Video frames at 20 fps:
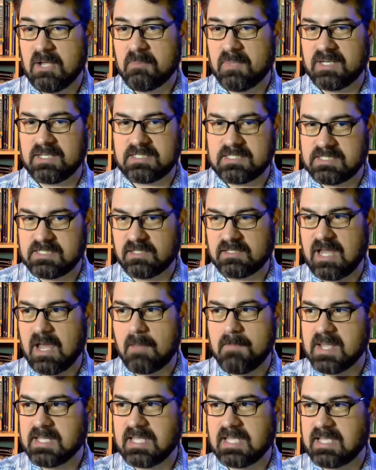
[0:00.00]
But it's still
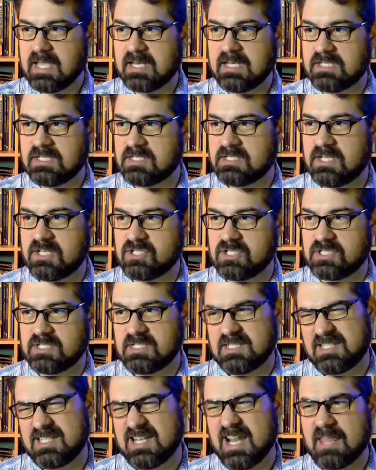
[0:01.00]
not making any decisions.
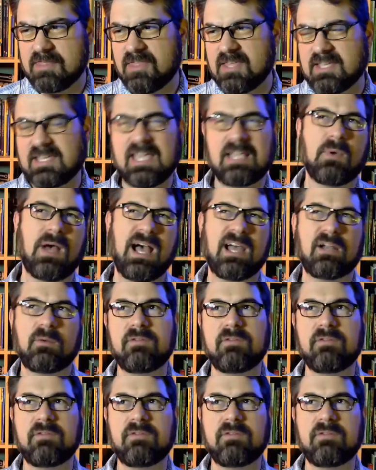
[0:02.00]
It's not thinking, well, how